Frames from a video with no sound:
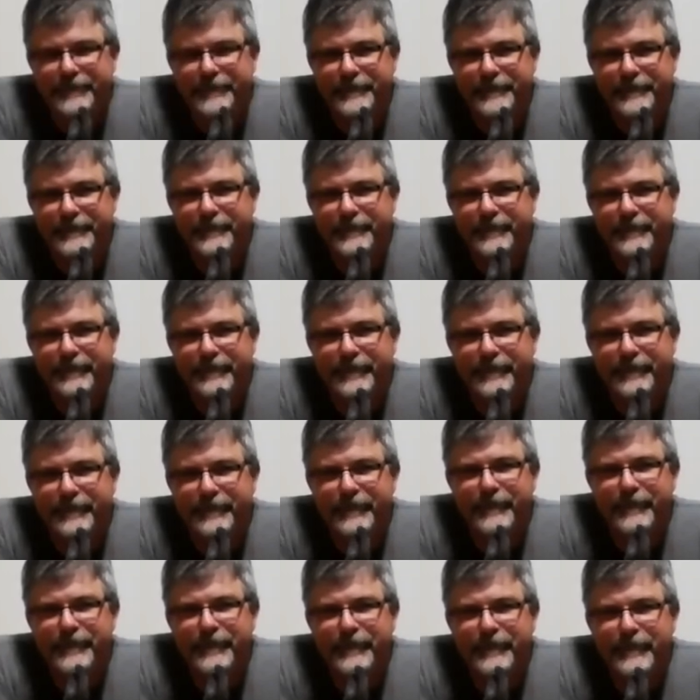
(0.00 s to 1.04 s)
Yeah.
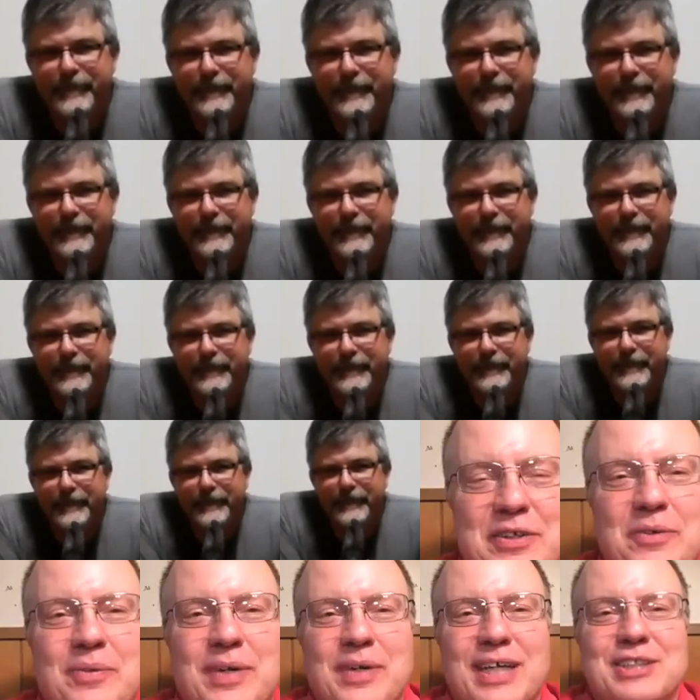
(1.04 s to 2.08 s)
And my friends out
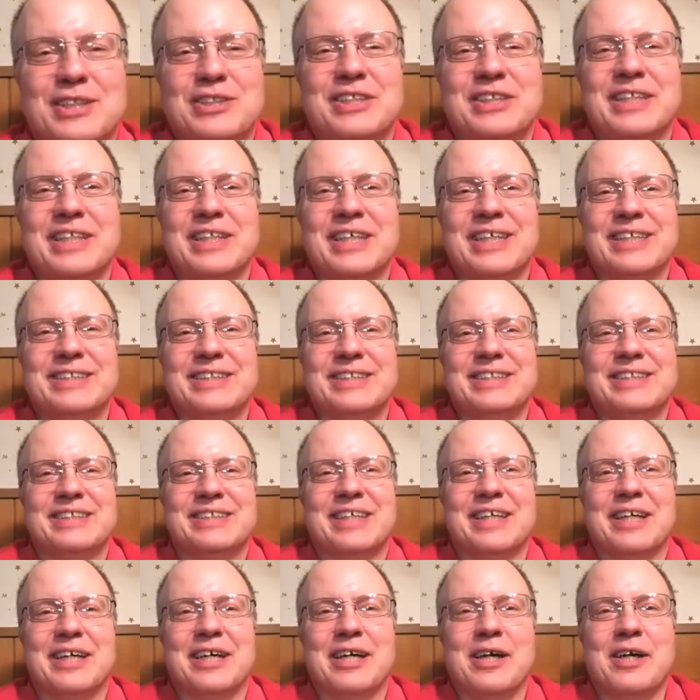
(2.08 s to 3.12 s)
there watching this,
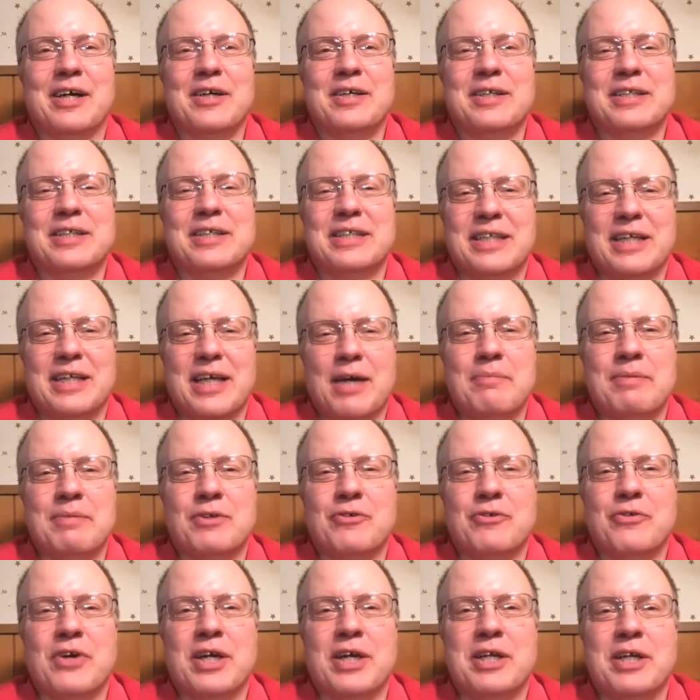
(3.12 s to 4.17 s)
uh, I've been
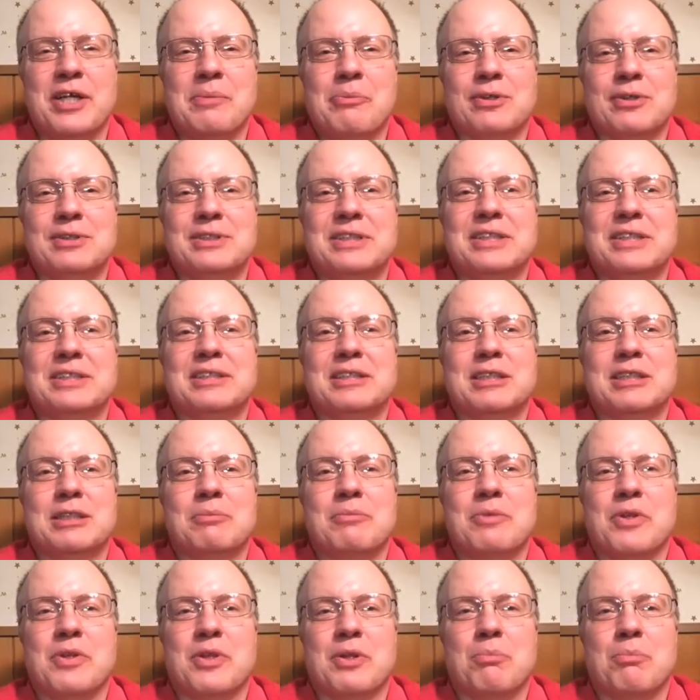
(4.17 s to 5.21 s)
trying to present some
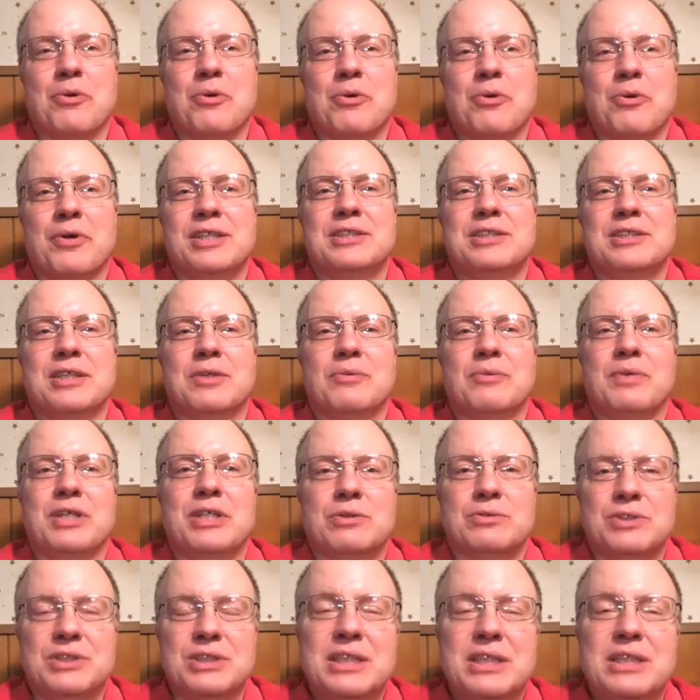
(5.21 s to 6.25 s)
of the breeds that we
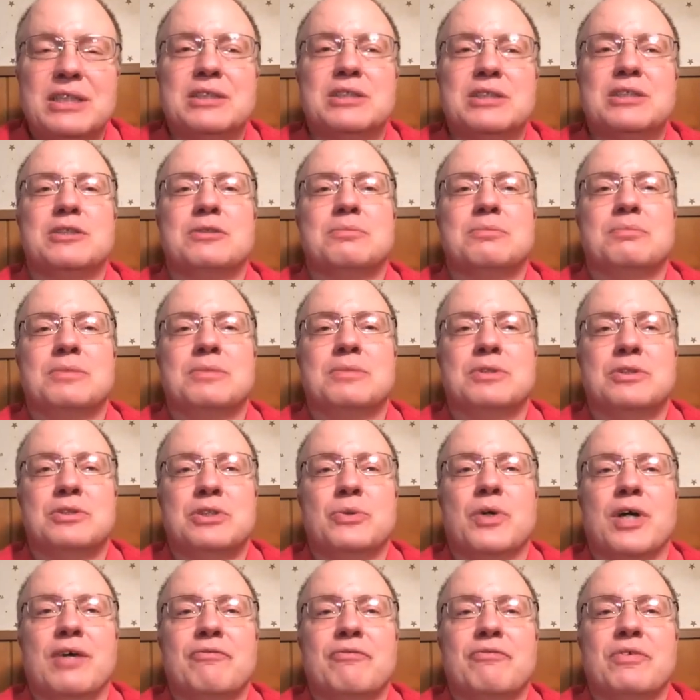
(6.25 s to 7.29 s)
don't see as too
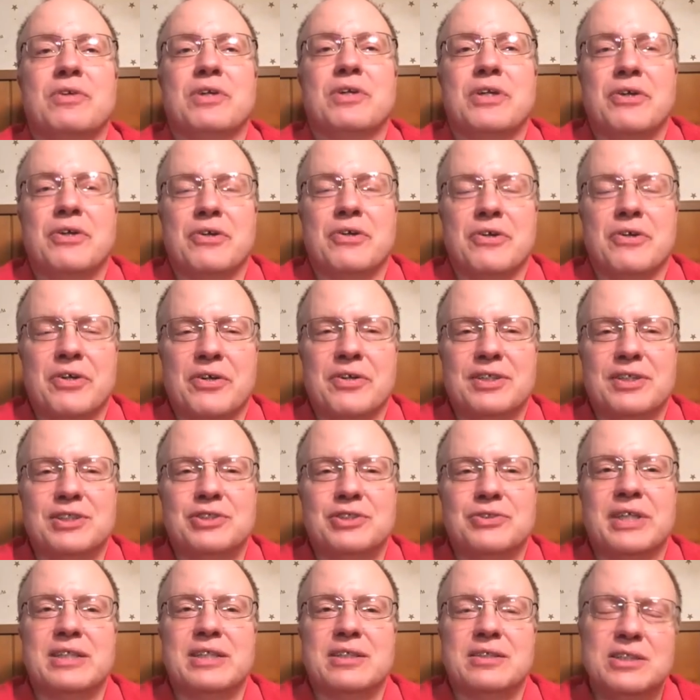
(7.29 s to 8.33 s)
too often here in our
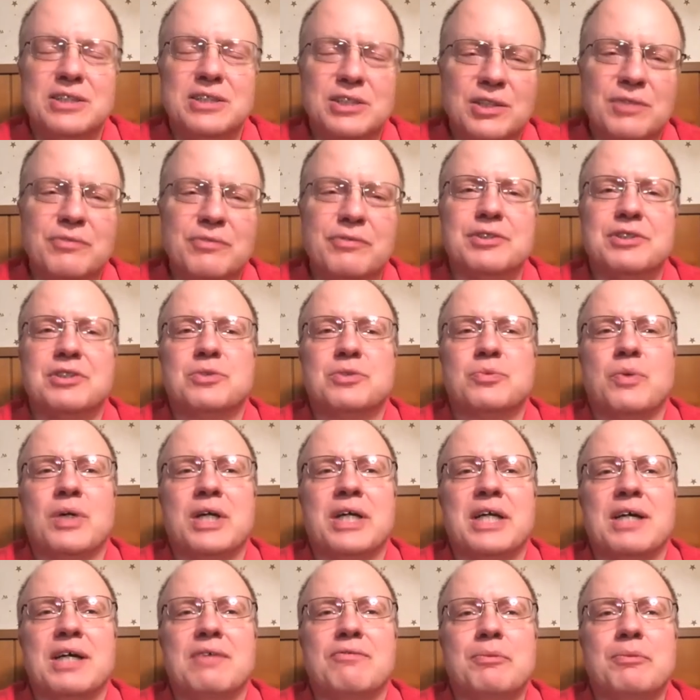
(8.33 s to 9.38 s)
district, and Silvers is
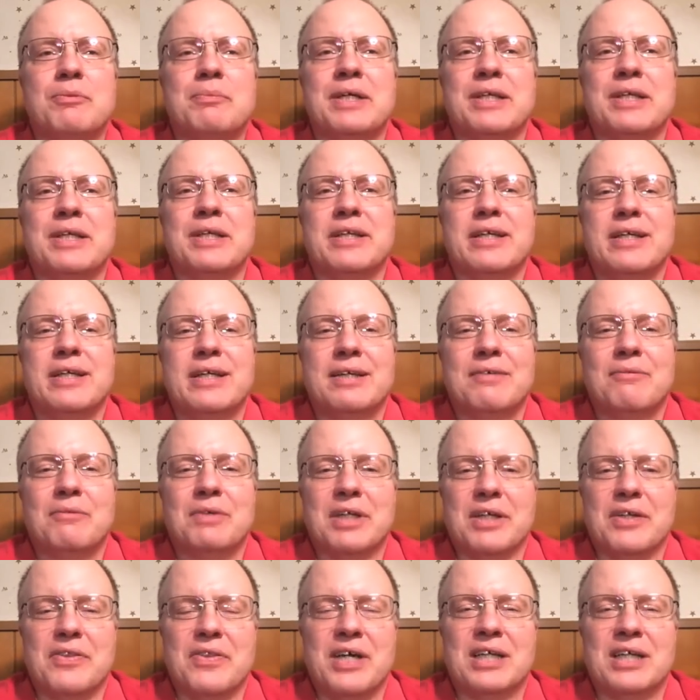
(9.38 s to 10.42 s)
one of them. And
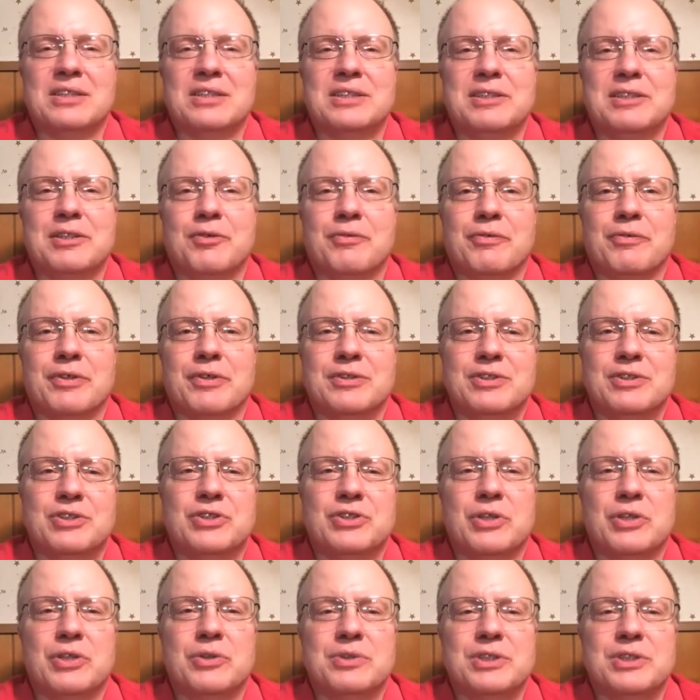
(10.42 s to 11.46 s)
when I thought of Silvers,
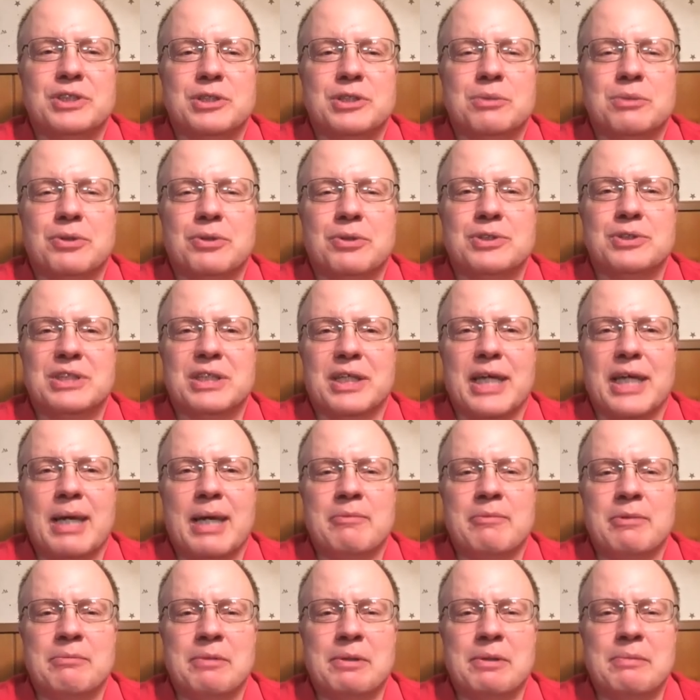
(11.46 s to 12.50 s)
Joel was the person that
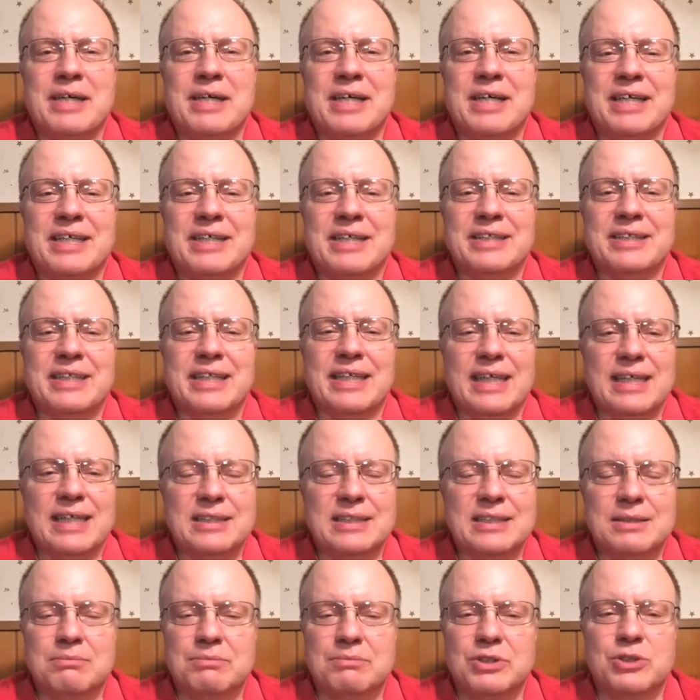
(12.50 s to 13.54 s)
came to my mind. Uh,
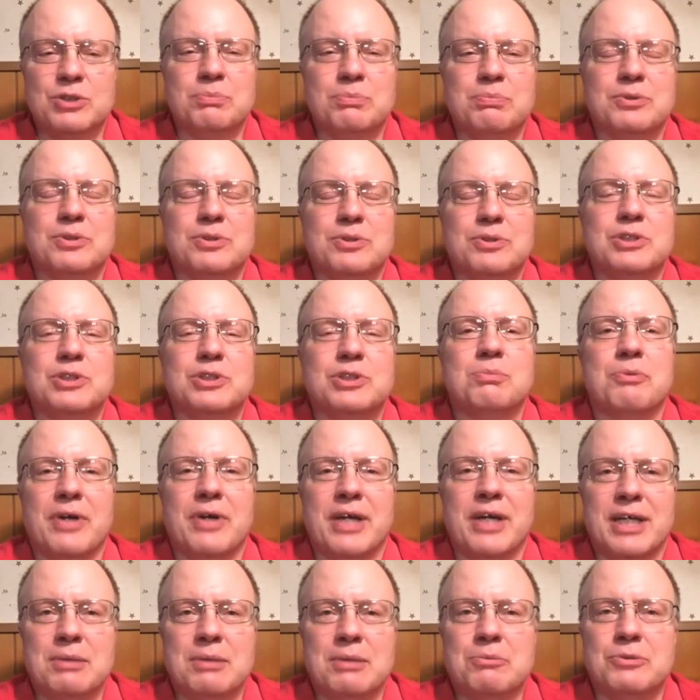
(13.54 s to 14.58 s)
some super
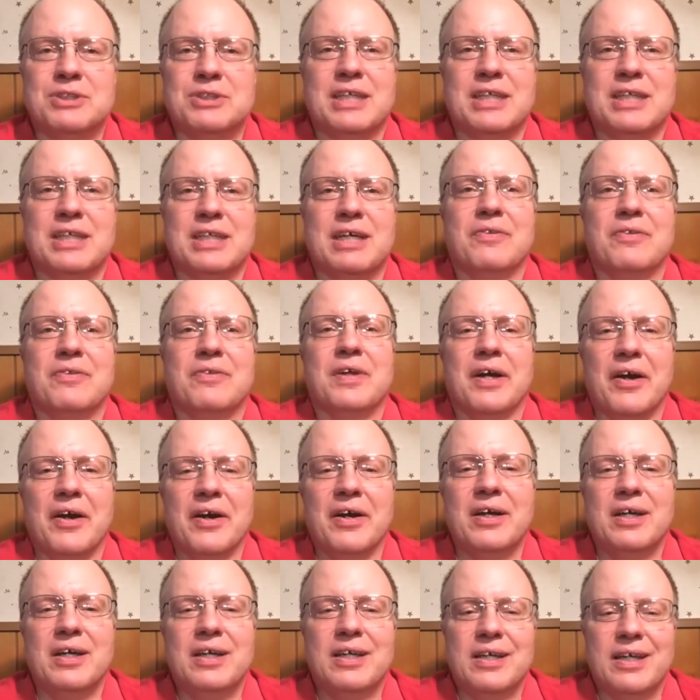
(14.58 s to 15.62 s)
super animals out
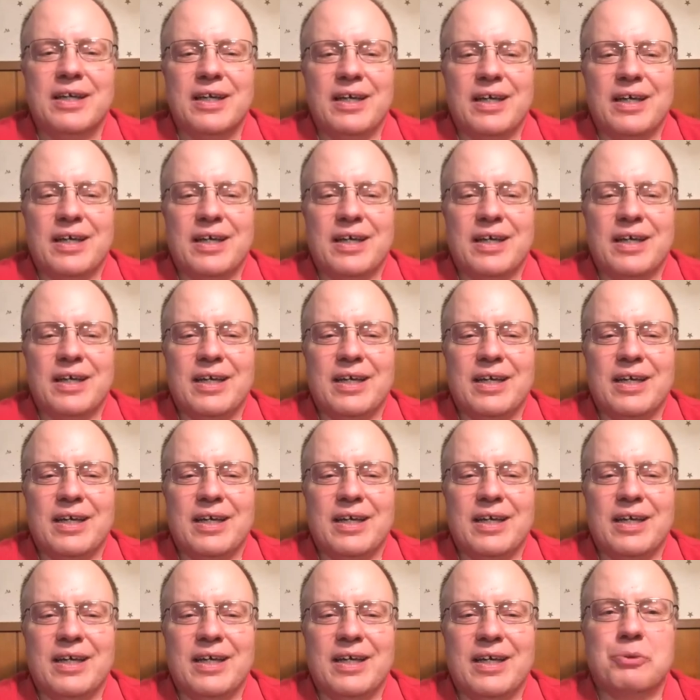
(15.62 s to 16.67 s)
there, okay. and I
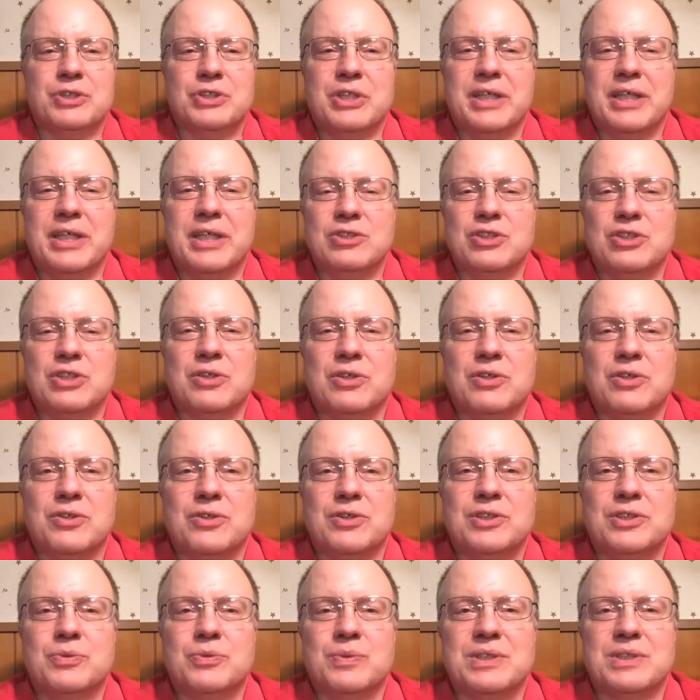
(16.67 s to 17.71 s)
really appreciate
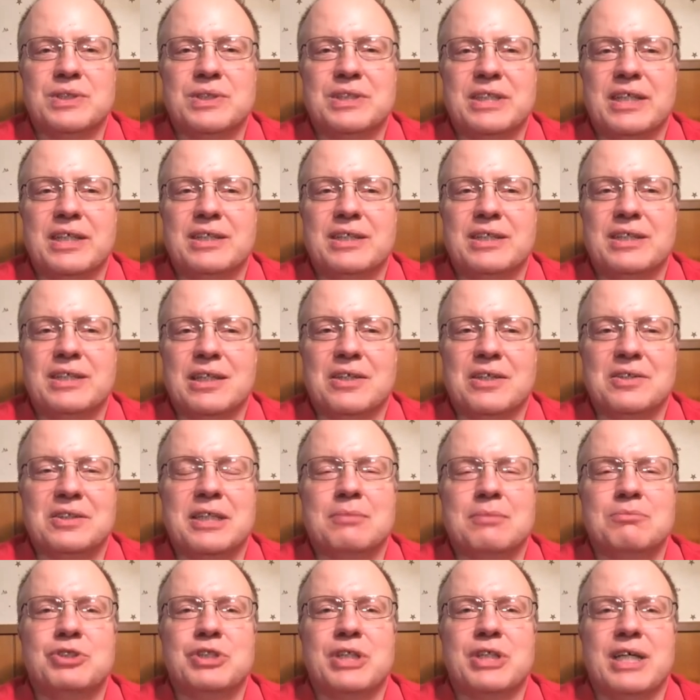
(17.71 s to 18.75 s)
Joel. As we said, he's a
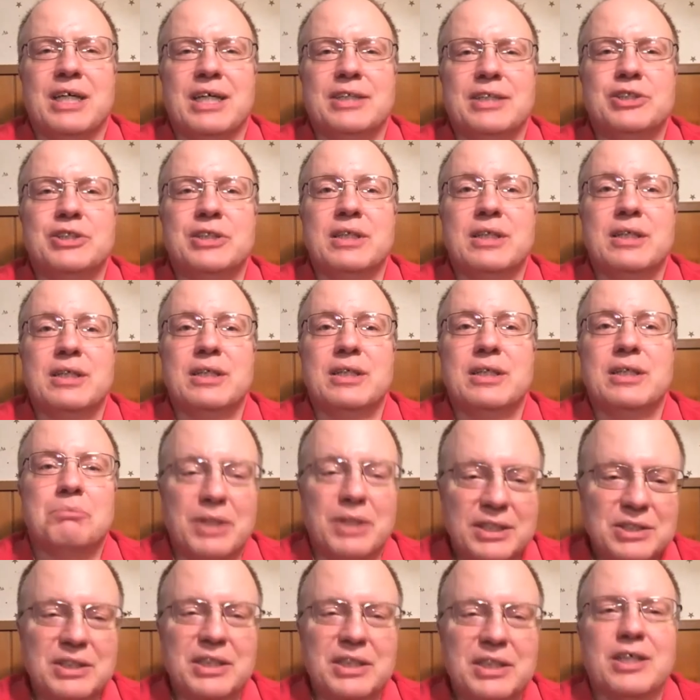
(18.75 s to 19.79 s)
longtime judge.
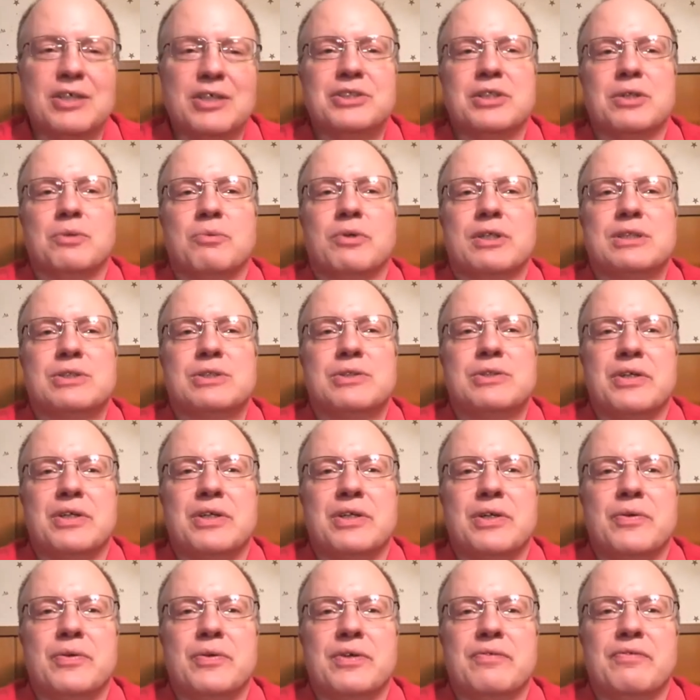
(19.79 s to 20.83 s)
Plus, he also works at the
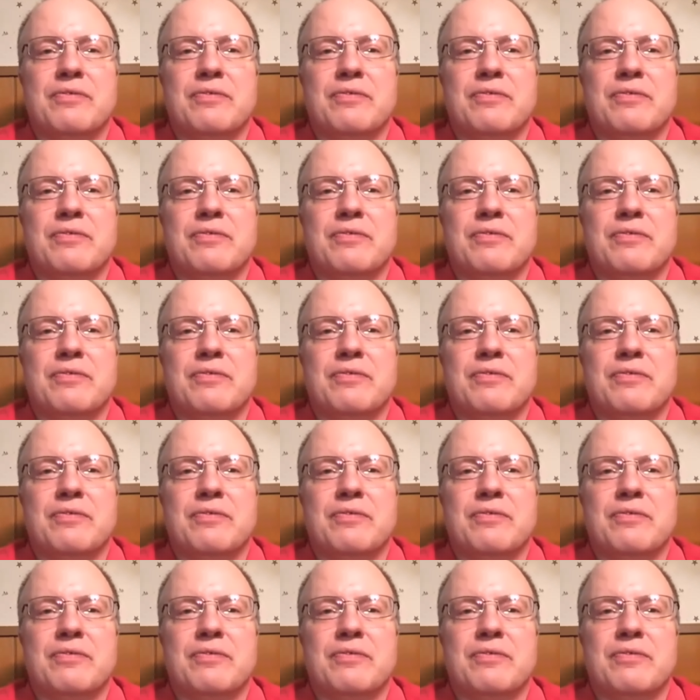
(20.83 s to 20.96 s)
Youth of